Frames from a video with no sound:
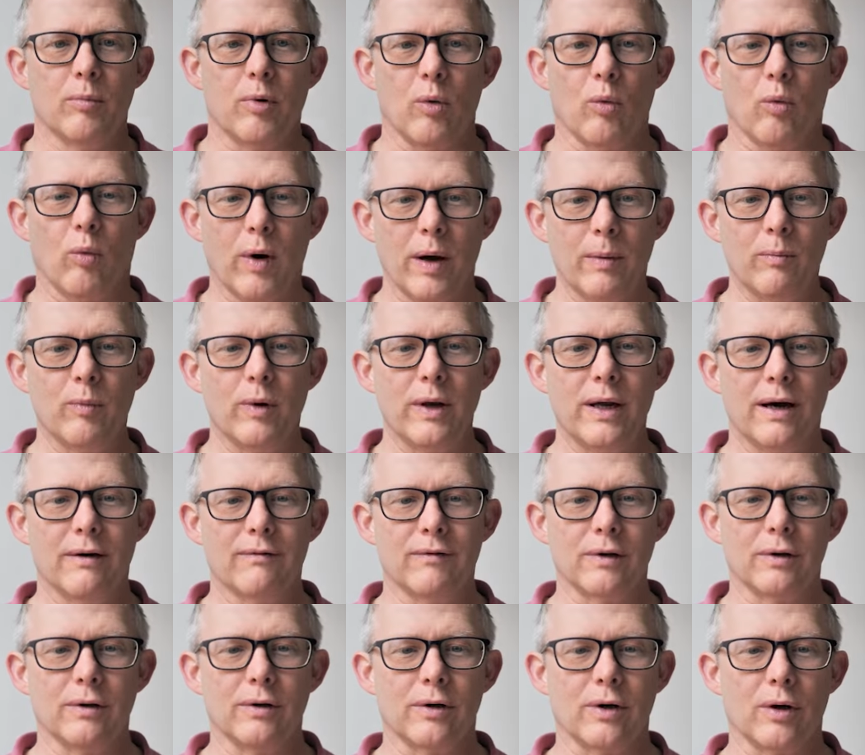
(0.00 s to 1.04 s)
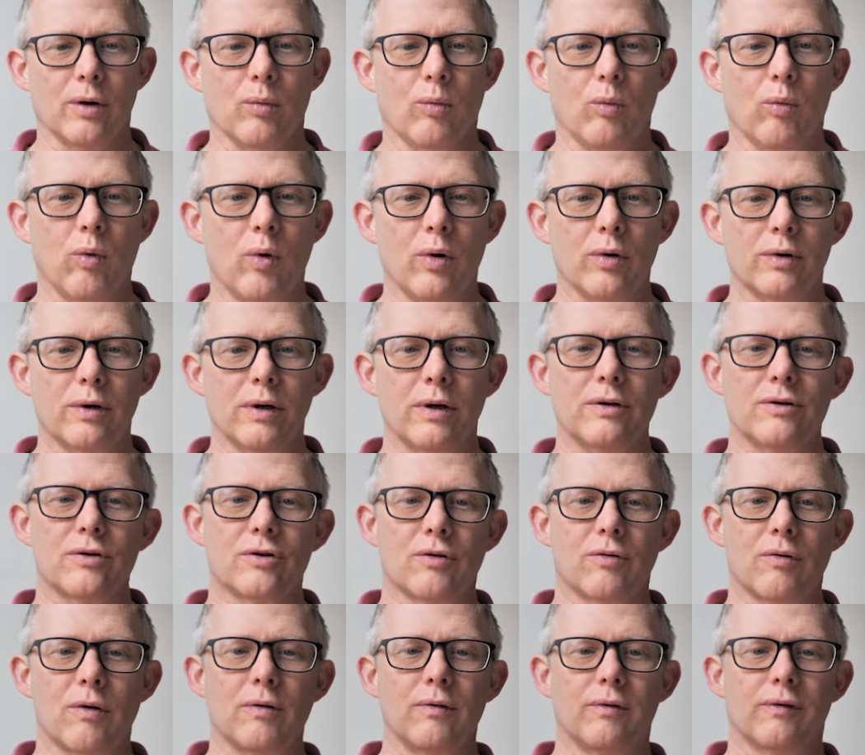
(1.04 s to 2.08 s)
But when we have a look at what has
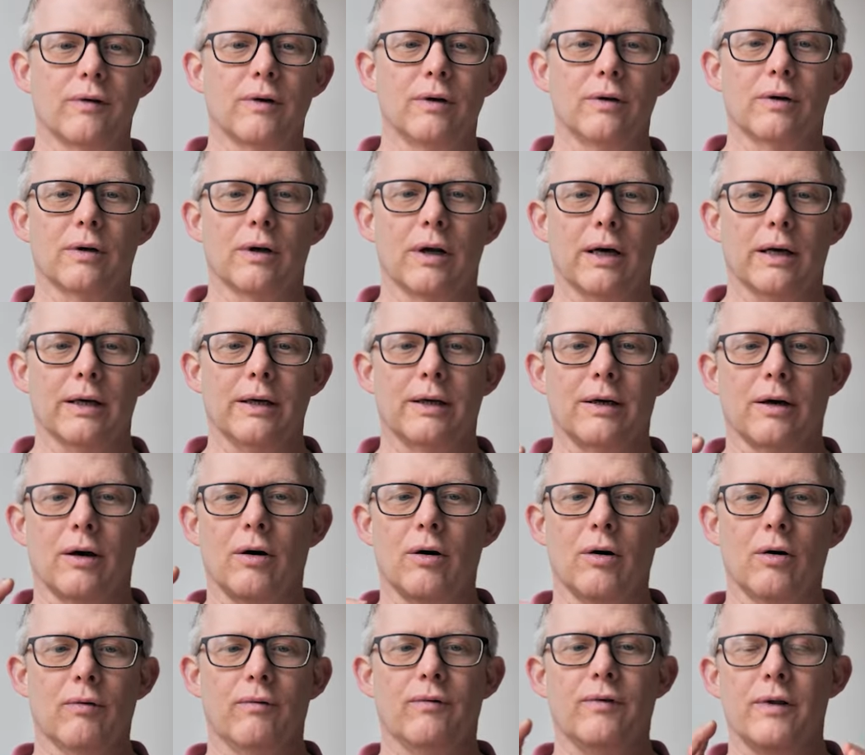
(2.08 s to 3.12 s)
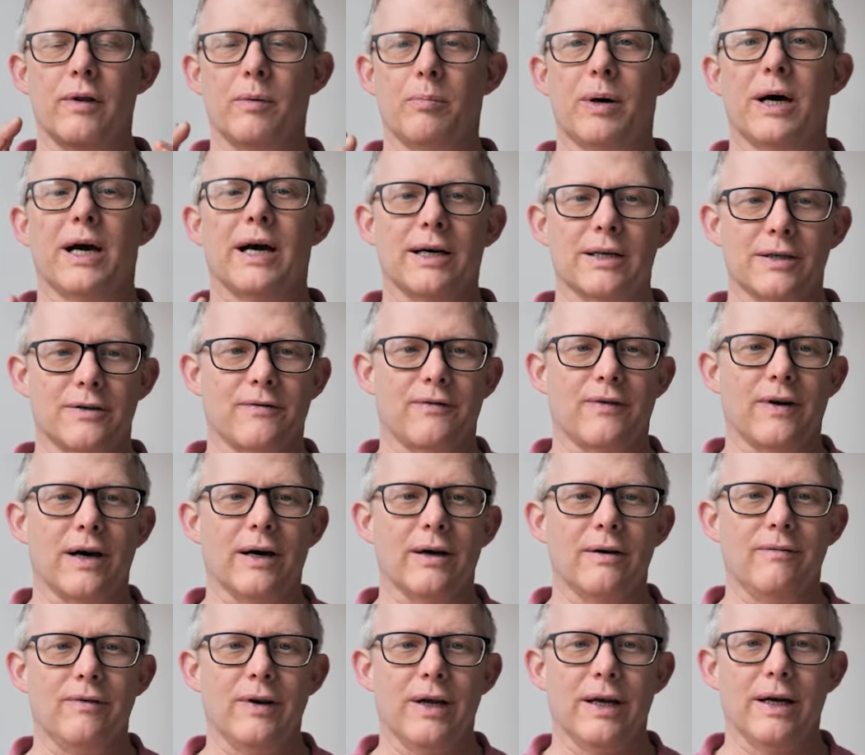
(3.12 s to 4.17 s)
growth looked like over the past 5